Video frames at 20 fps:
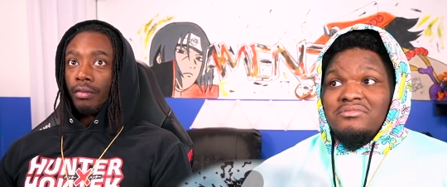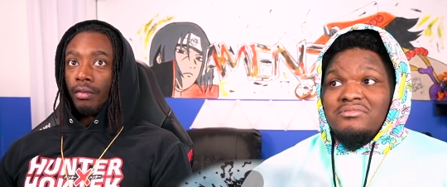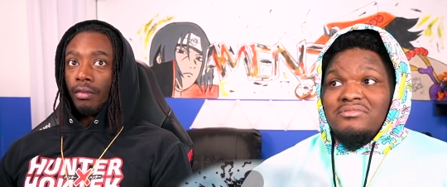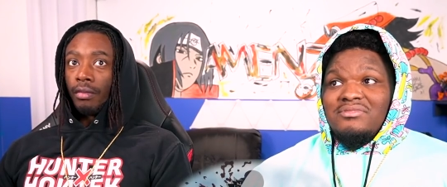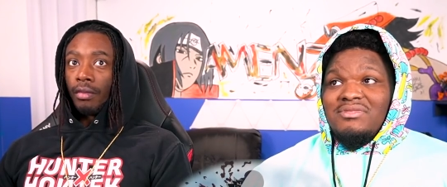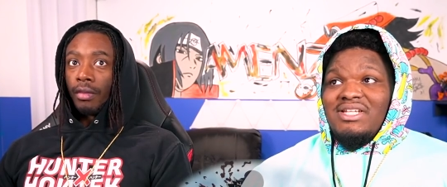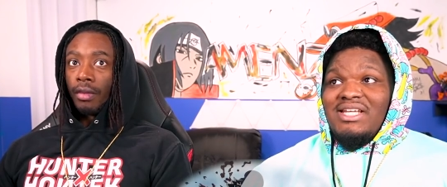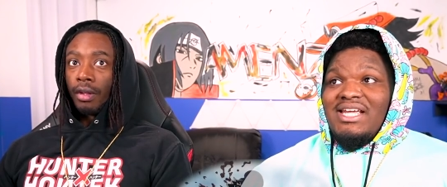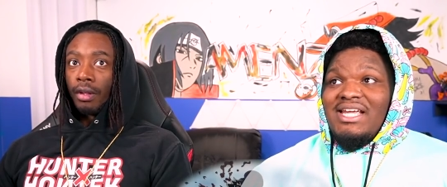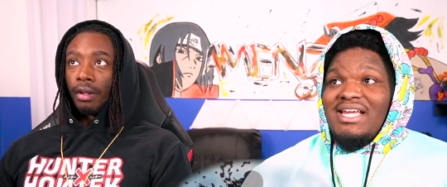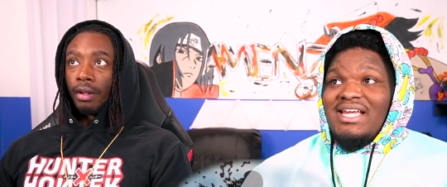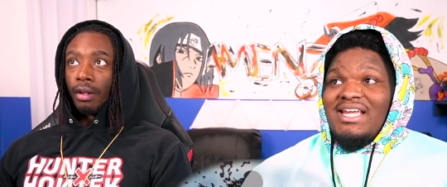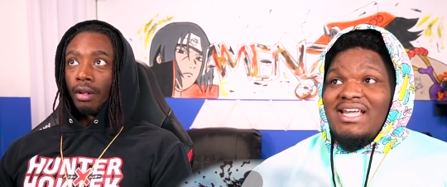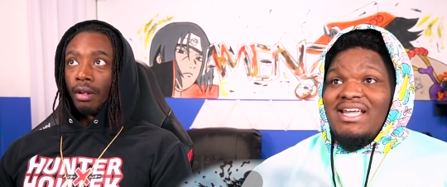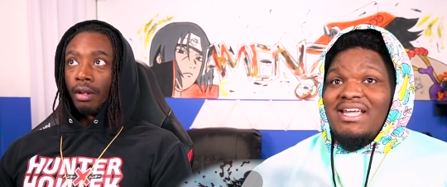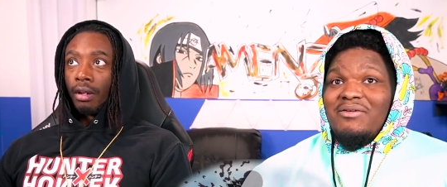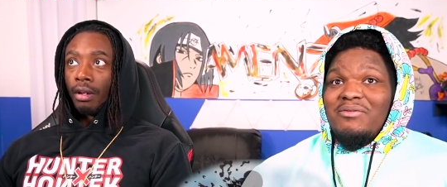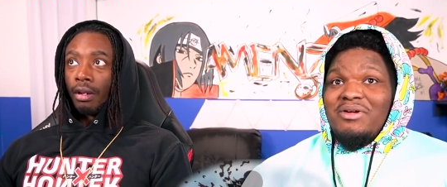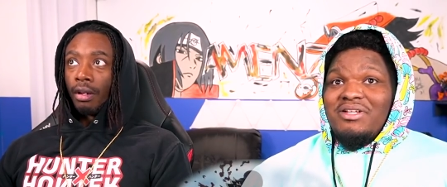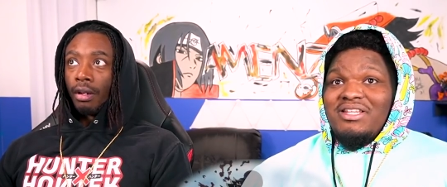Speaker 1: Dang,
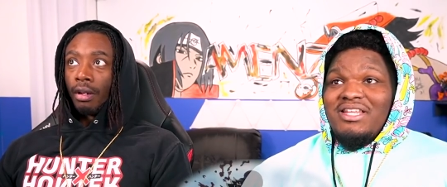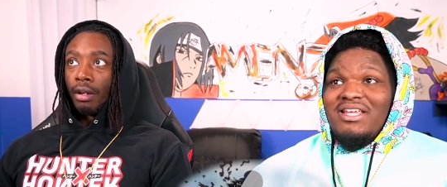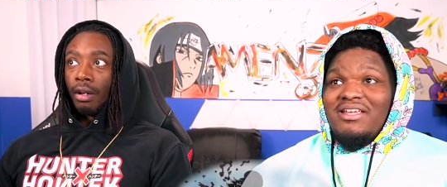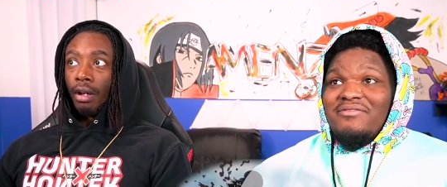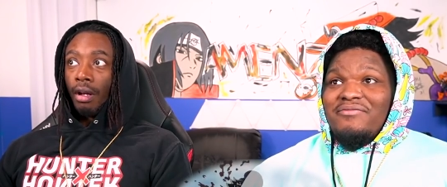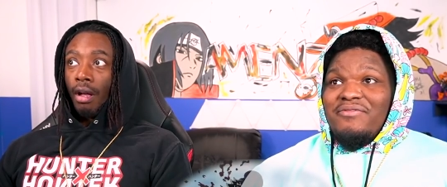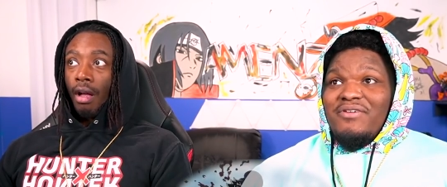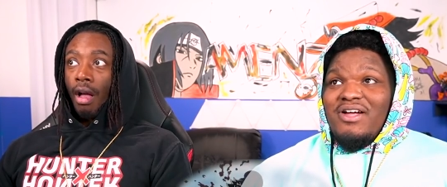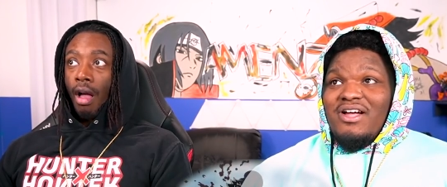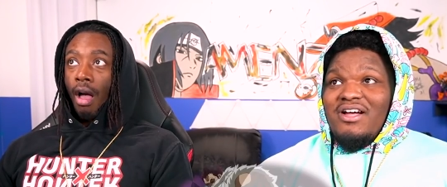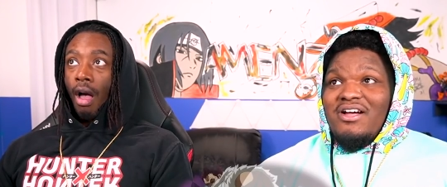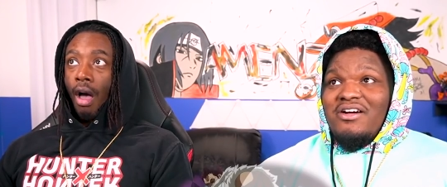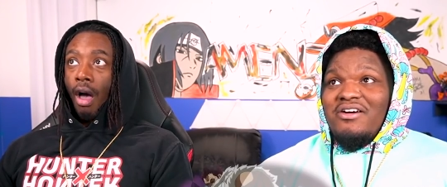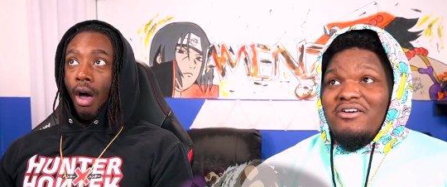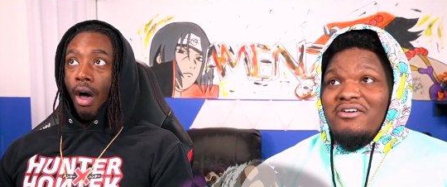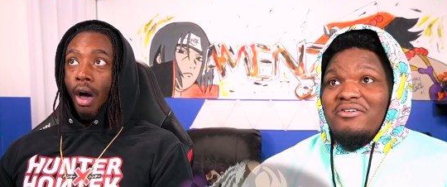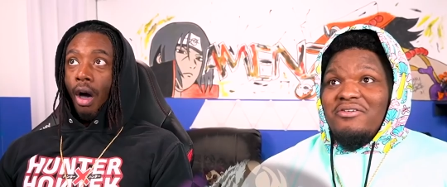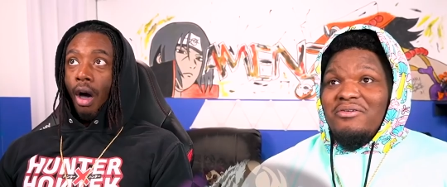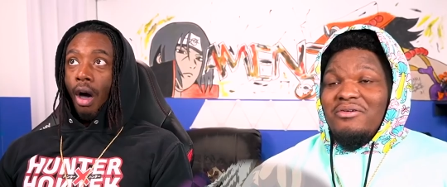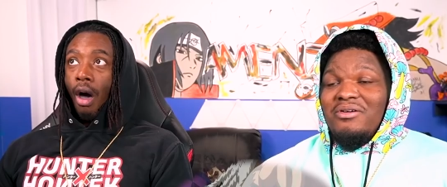what they
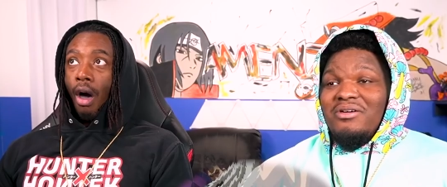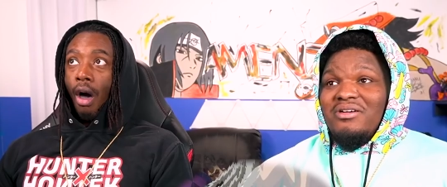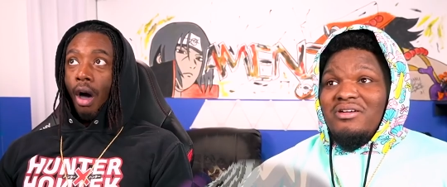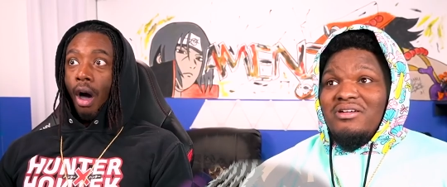fall? How